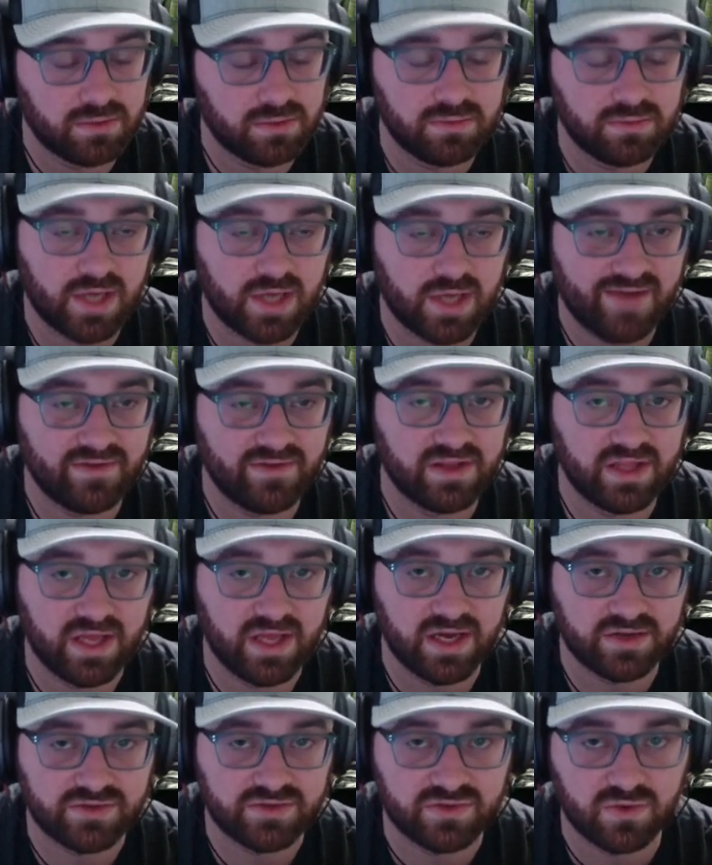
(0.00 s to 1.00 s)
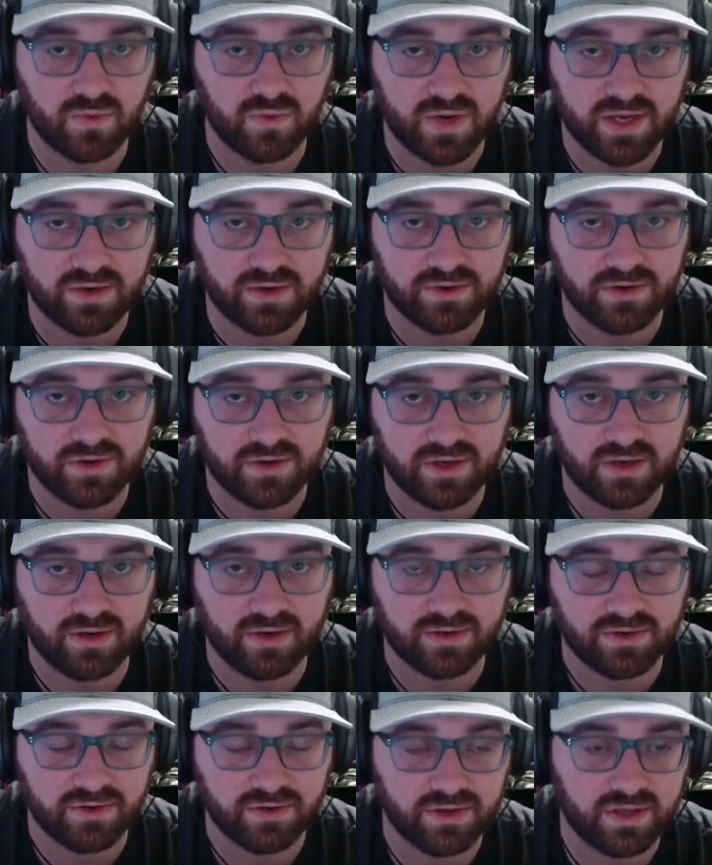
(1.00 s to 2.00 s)
having the extra weight on your
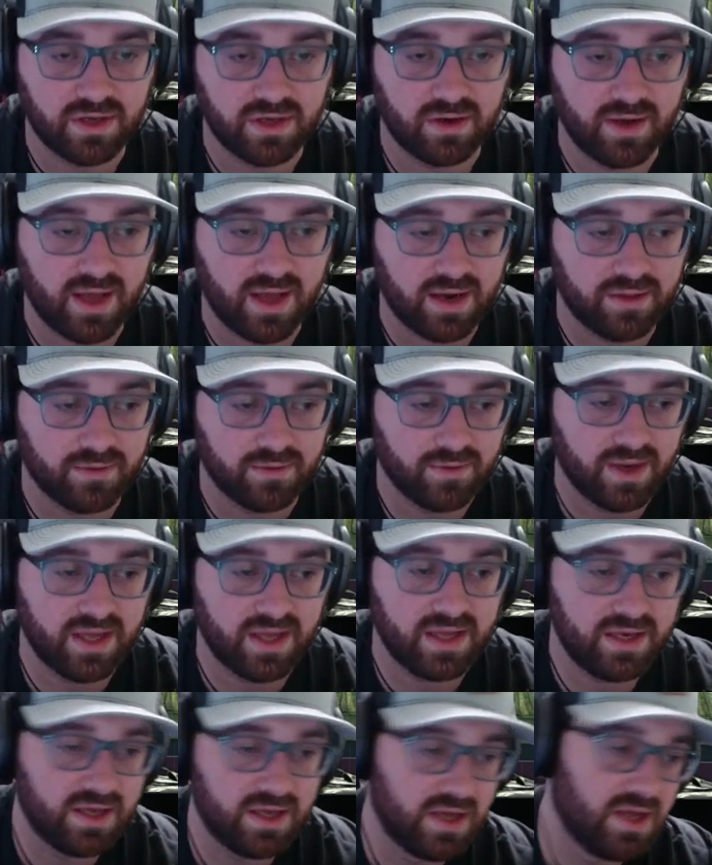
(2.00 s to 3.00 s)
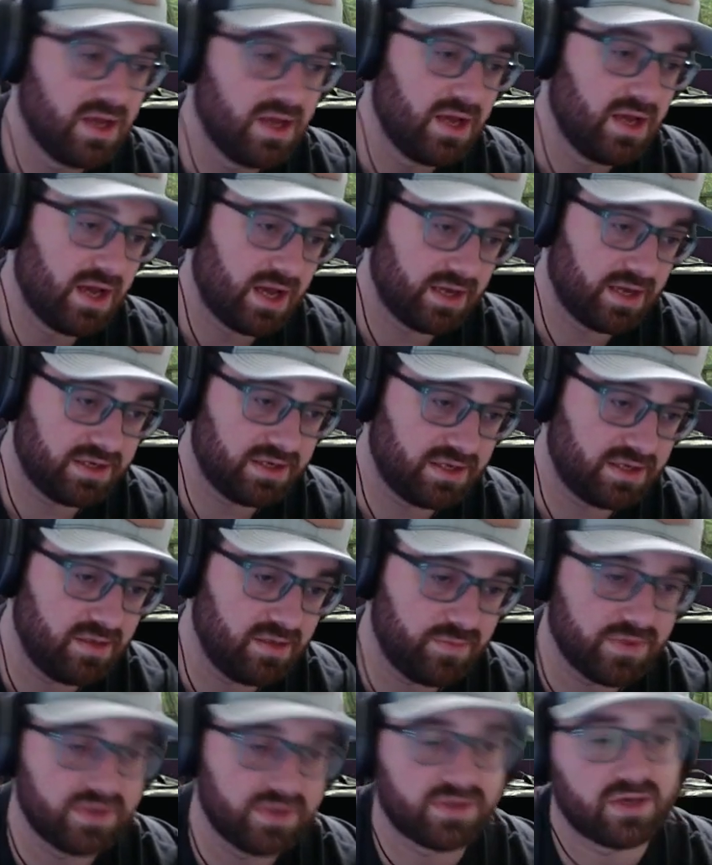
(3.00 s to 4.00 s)
character to carry out of the raid, I get to keep
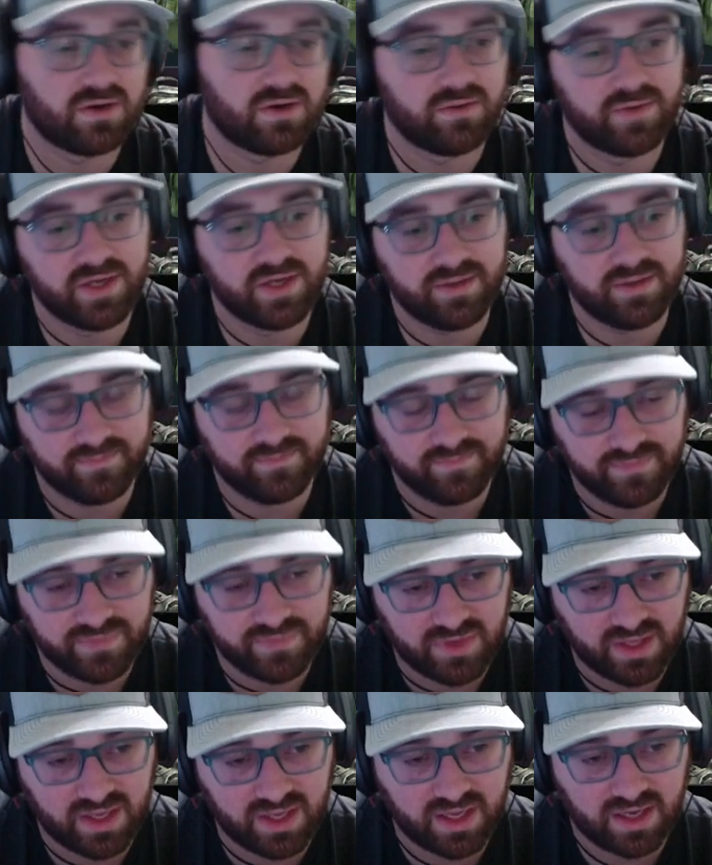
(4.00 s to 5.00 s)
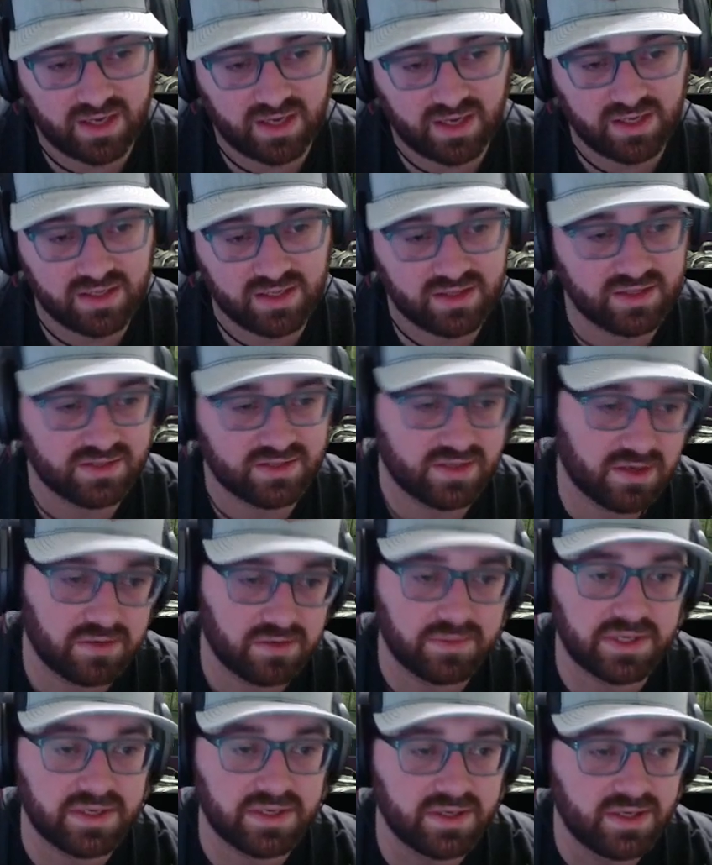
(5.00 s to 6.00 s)
this helmet and I get this helmet.